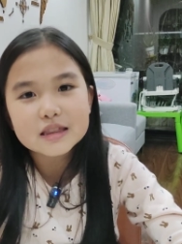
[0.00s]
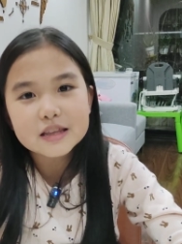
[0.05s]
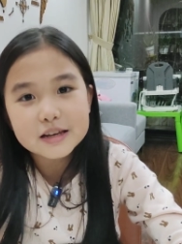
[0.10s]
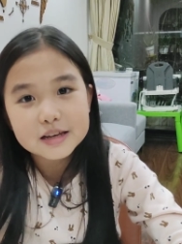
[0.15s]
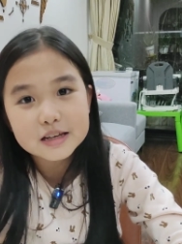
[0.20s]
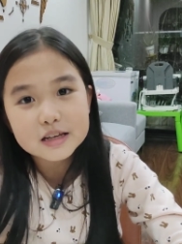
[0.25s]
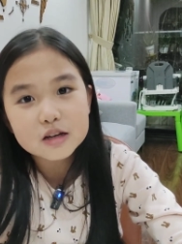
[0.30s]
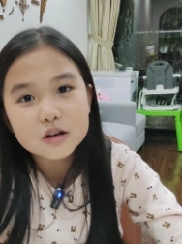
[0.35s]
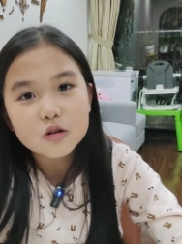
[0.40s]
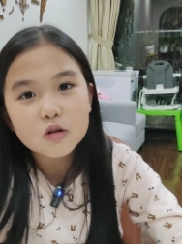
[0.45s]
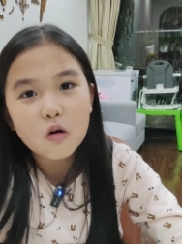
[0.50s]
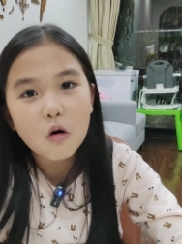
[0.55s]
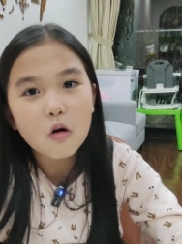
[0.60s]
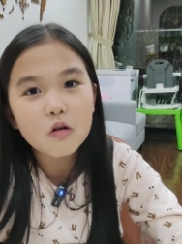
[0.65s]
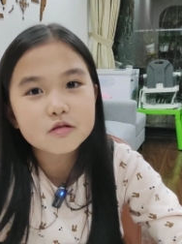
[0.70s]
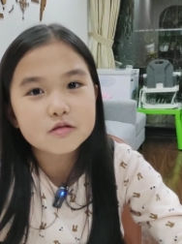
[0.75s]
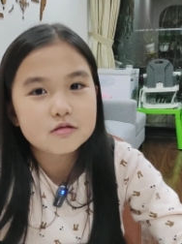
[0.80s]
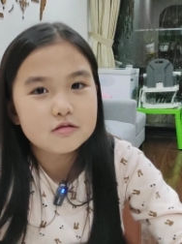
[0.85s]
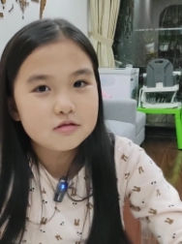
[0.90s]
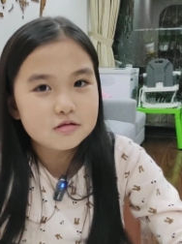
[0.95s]
thing
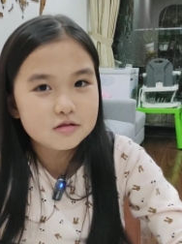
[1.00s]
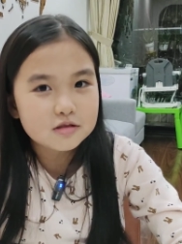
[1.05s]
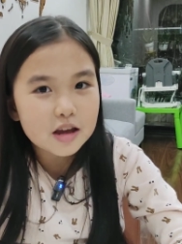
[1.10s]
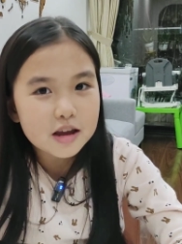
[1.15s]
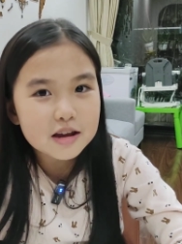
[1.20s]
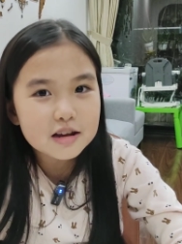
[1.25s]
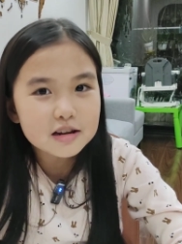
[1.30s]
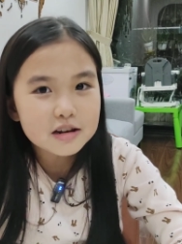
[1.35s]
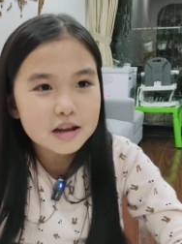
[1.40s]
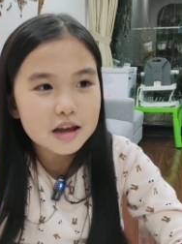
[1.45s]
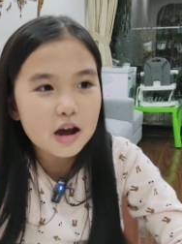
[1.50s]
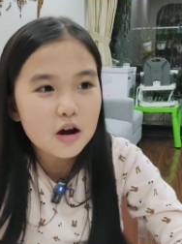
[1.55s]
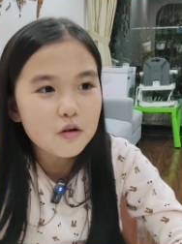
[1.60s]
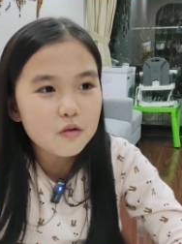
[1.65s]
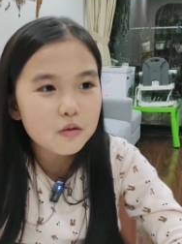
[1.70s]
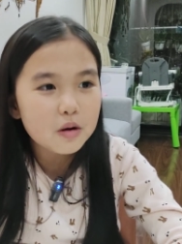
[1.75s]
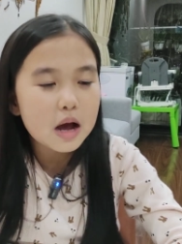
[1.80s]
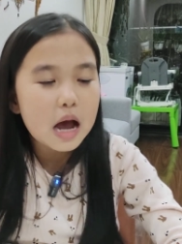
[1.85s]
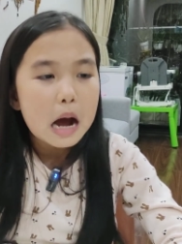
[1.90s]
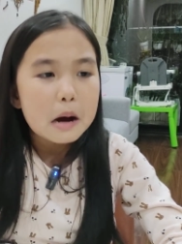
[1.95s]
called dây
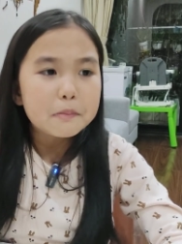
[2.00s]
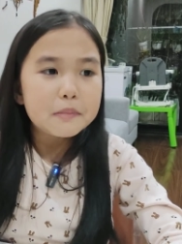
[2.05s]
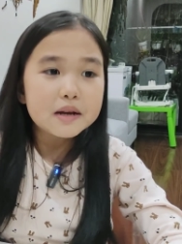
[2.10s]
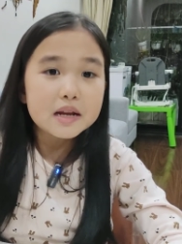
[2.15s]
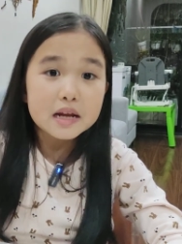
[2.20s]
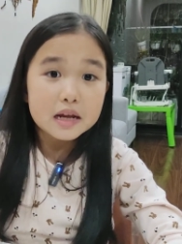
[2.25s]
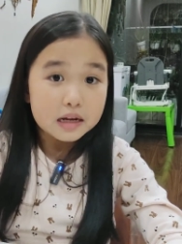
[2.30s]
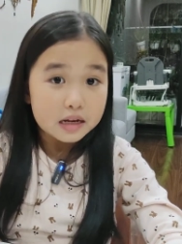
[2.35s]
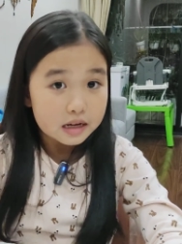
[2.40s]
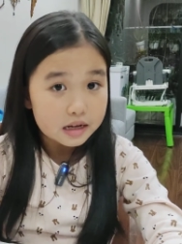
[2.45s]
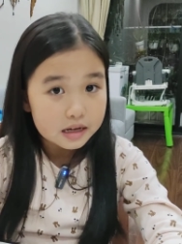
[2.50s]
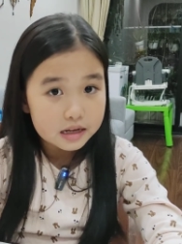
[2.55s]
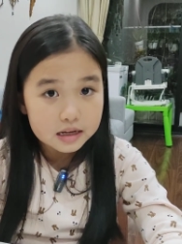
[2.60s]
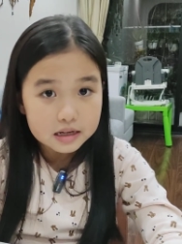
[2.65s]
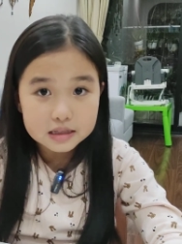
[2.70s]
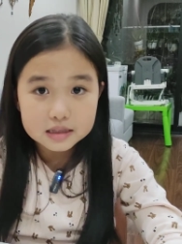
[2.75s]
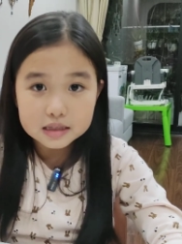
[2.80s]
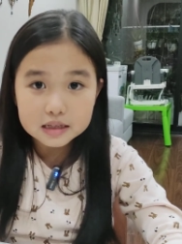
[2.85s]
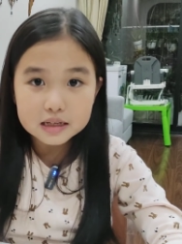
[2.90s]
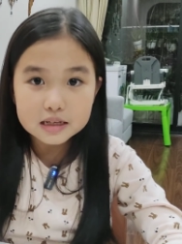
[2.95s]
leo, but
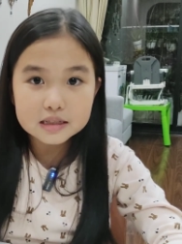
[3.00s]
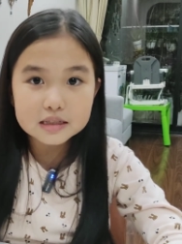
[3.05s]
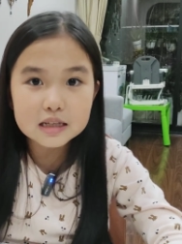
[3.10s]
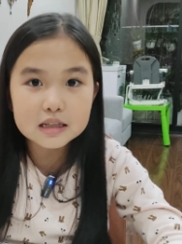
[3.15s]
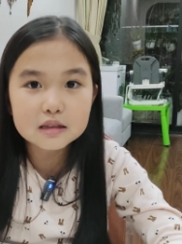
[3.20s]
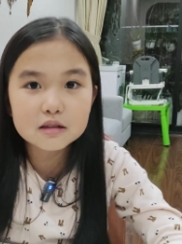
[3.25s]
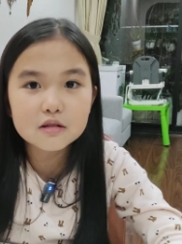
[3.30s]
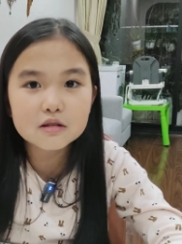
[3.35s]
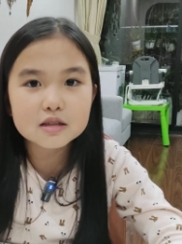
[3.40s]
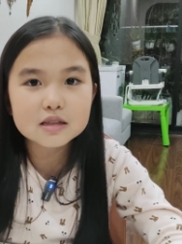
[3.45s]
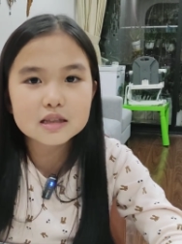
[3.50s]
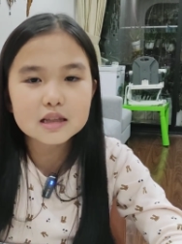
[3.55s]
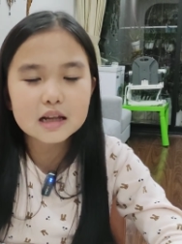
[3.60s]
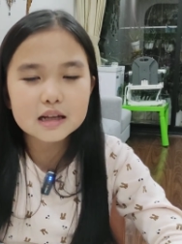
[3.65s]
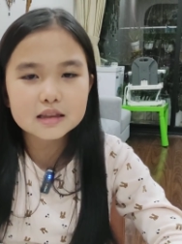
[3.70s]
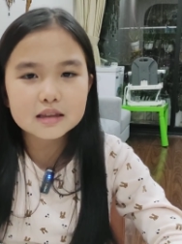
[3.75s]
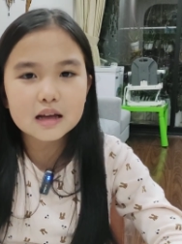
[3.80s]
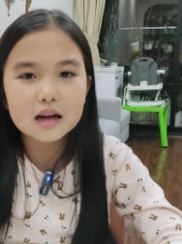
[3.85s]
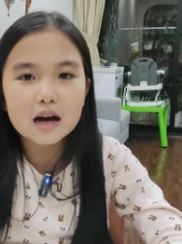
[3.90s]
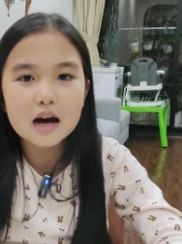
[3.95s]
it isn't looks
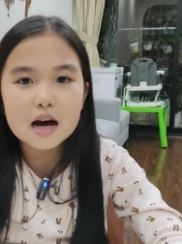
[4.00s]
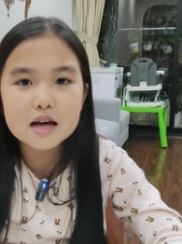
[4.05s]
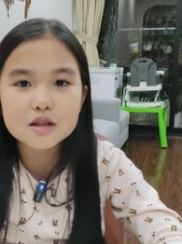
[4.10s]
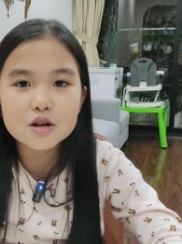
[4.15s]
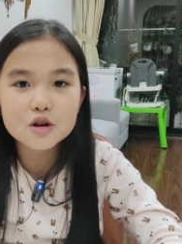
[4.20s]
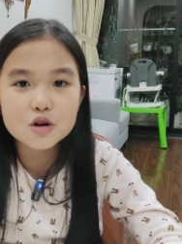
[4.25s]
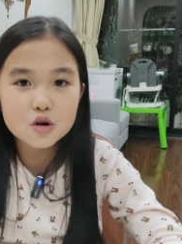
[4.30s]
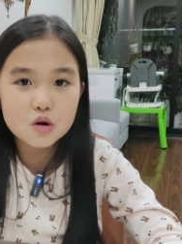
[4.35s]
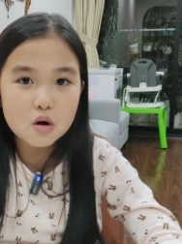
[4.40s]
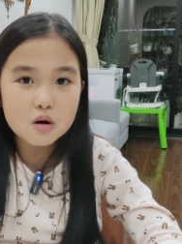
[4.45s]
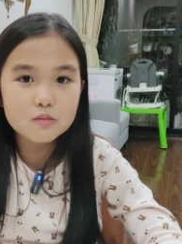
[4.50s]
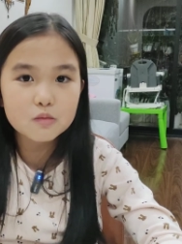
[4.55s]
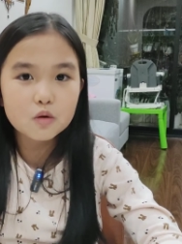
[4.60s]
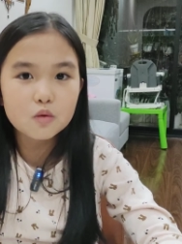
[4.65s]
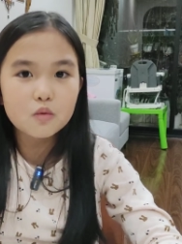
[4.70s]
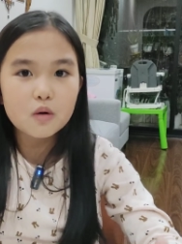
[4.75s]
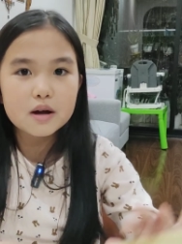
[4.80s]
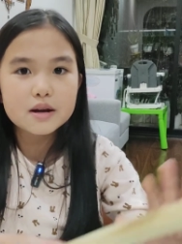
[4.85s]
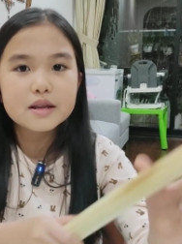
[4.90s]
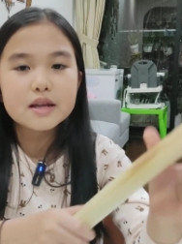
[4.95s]
like the other
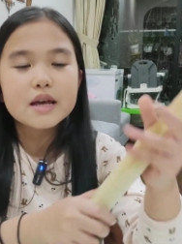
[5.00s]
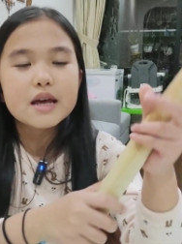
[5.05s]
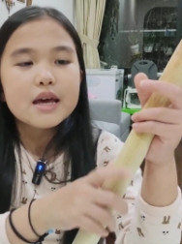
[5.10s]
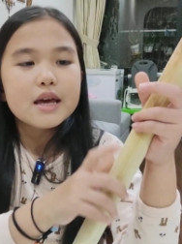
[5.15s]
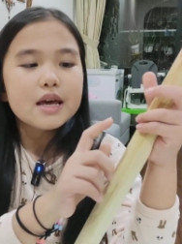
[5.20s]
normal one.